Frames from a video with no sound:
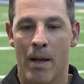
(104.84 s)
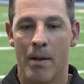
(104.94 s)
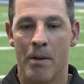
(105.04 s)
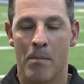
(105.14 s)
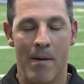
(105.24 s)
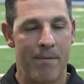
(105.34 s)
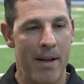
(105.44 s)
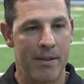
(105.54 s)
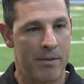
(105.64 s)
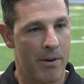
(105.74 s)
you know, my
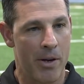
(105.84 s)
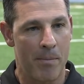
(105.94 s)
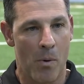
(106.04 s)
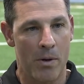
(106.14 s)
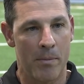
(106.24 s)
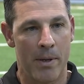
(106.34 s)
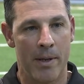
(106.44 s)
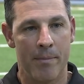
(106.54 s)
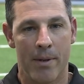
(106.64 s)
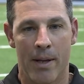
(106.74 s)
faith is very important to
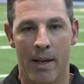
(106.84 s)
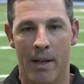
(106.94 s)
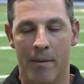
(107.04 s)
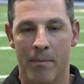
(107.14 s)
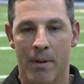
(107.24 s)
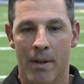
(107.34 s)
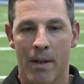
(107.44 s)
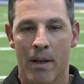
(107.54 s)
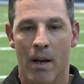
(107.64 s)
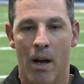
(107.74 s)
me, and
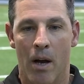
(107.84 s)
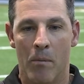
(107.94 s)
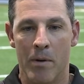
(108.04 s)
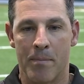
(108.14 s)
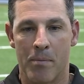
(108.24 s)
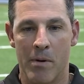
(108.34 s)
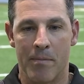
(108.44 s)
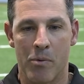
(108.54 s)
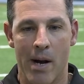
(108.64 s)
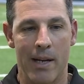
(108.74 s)

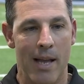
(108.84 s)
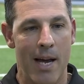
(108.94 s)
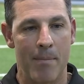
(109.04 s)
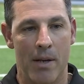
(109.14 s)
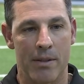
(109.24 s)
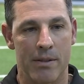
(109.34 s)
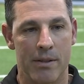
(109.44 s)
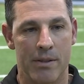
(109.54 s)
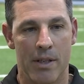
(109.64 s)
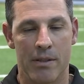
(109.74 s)
we've prayed a lot about this
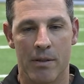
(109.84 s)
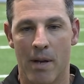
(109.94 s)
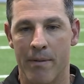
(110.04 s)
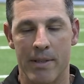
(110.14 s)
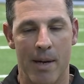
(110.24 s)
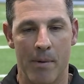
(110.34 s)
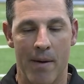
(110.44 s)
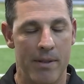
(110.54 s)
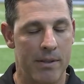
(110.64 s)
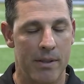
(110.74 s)
decision. Every time we
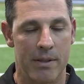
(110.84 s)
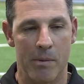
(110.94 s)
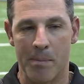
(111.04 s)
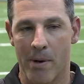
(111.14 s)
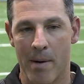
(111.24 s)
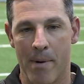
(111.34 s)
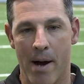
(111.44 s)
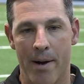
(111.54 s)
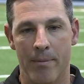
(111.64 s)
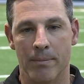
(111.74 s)
have a decision, we pray
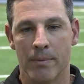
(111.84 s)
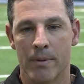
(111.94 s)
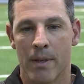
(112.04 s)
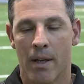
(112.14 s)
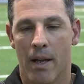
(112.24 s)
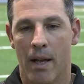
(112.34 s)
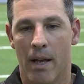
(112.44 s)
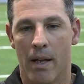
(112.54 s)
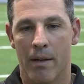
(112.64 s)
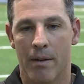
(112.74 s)
about it.
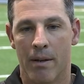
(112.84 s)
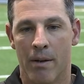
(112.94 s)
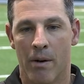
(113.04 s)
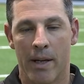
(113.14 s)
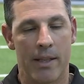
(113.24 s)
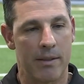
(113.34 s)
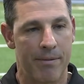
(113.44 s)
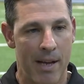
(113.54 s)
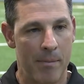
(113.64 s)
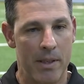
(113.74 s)
And, you know, again, it's a
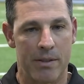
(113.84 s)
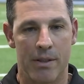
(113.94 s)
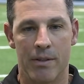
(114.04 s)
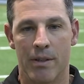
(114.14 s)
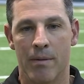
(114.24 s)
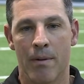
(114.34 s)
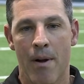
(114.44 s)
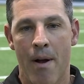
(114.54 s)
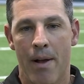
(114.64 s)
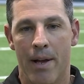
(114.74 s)
family decision,
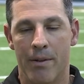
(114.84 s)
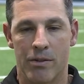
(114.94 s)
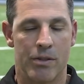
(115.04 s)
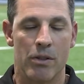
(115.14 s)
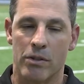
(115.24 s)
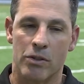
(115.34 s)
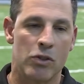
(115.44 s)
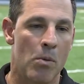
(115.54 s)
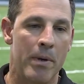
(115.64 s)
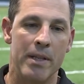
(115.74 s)
and there's
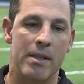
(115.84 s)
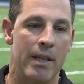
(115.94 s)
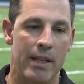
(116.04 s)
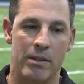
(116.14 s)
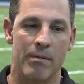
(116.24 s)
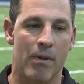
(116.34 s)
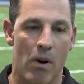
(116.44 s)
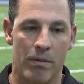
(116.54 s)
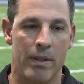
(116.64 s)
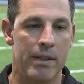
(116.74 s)
so many things
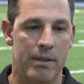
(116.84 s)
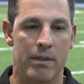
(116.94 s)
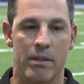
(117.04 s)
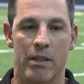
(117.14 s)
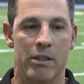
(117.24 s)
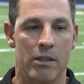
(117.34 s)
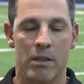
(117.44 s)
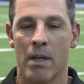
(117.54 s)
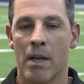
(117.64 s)
involved in these decisions.